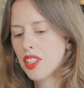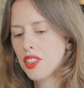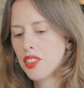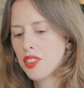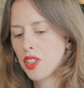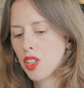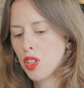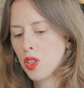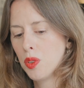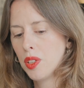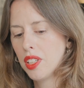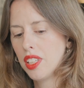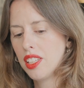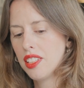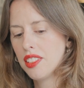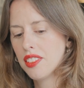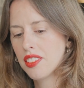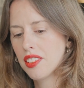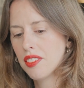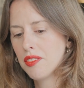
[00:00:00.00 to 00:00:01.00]
So
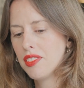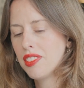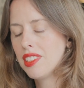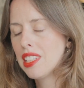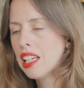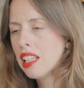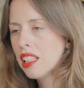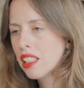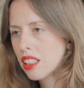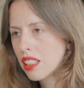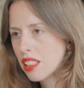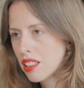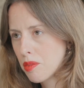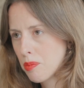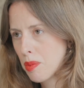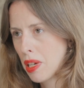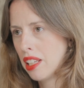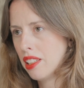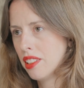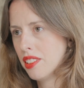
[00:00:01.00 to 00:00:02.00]
it's a
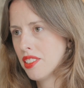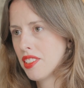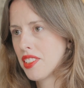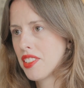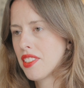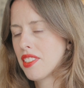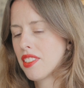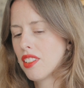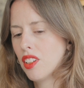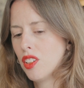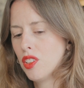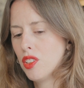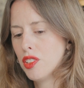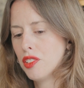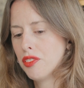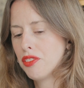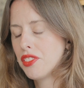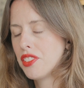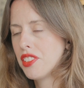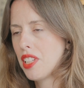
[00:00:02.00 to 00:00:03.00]
delicate balance
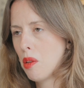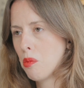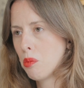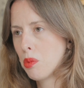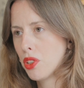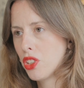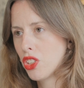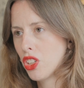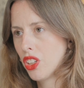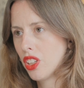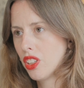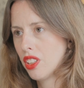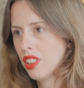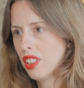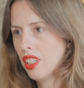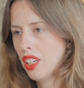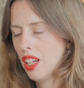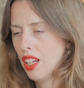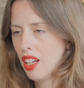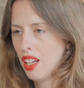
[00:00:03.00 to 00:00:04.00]
of temperature
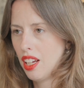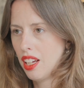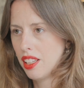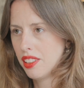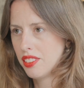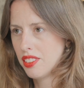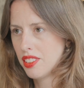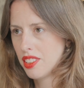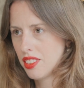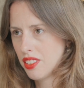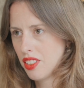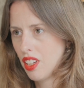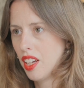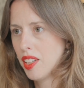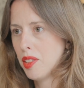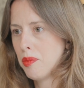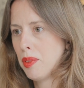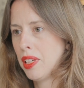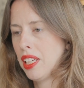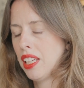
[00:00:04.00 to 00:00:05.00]
and
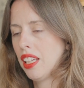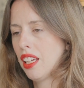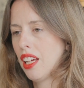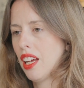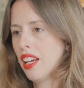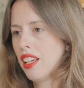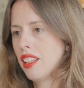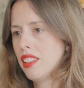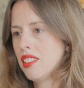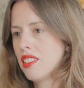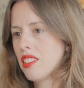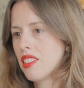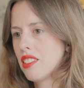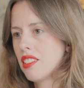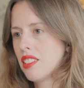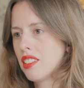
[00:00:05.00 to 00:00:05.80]
timing, and